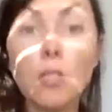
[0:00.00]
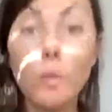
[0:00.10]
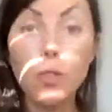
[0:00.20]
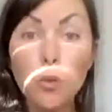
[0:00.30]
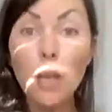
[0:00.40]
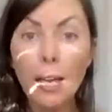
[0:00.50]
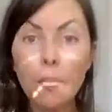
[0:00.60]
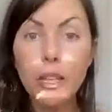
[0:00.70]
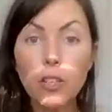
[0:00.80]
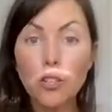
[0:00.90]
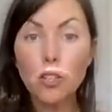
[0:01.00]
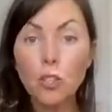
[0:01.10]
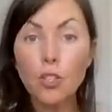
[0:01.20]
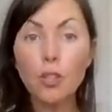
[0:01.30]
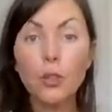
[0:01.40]
what you came here to
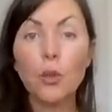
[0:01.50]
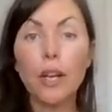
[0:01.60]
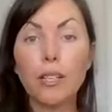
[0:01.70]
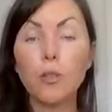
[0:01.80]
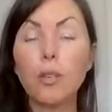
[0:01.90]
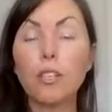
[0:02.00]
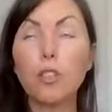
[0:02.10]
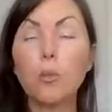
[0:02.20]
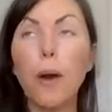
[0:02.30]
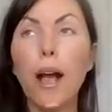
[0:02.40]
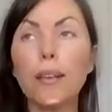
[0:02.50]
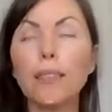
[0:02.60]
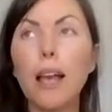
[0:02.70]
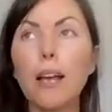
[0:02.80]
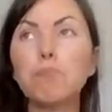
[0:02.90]
do and to express.
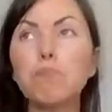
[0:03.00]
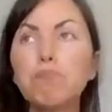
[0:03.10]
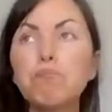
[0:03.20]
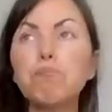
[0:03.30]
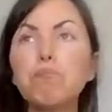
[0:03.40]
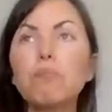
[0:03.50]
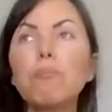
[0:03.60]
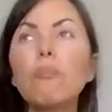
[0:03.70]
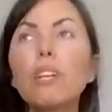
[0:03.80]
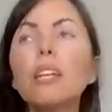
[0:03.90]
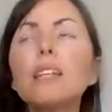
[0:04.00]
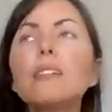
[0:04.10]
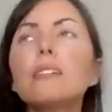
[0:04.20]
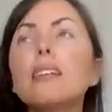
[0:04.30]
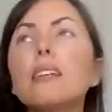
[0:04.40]
And it's